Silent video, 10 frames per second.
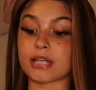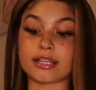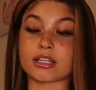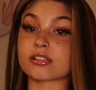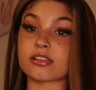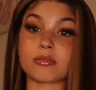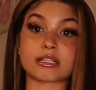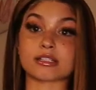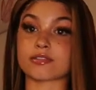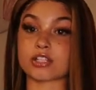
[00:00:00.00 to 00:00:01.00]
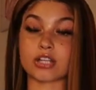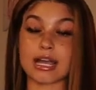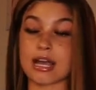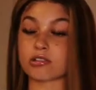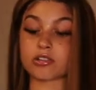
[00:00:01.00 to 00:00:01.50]
Like, there's so much stuff to
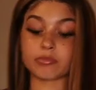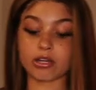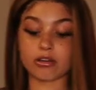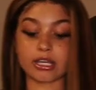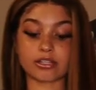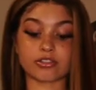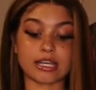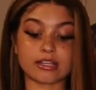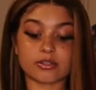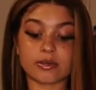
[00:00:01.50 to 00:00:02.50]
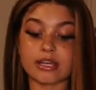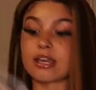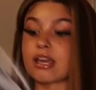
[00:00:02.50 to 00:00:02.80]
try out, so we're gonna get straight into it.